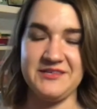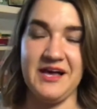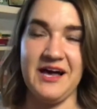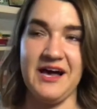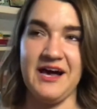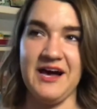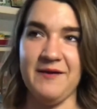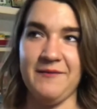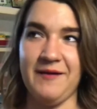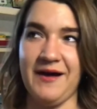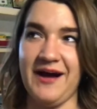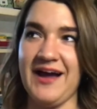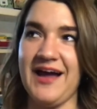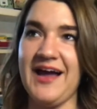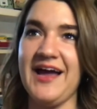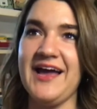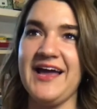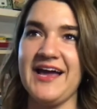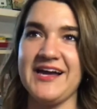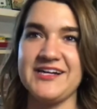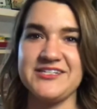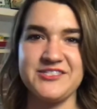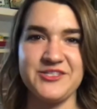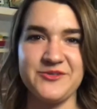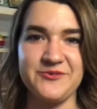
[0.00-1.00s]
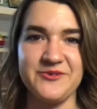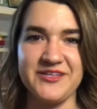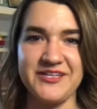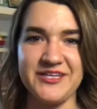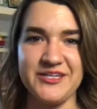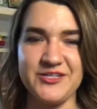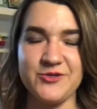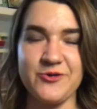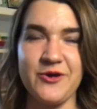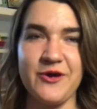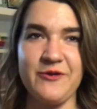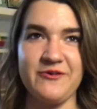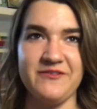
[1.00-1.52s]
Um, I actually really
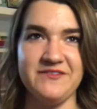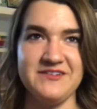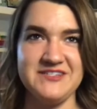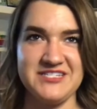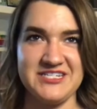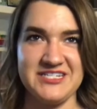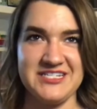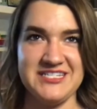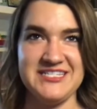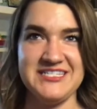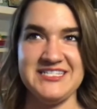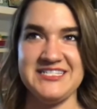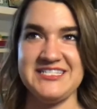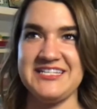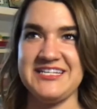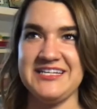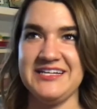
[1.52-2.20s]
enjoy revisions.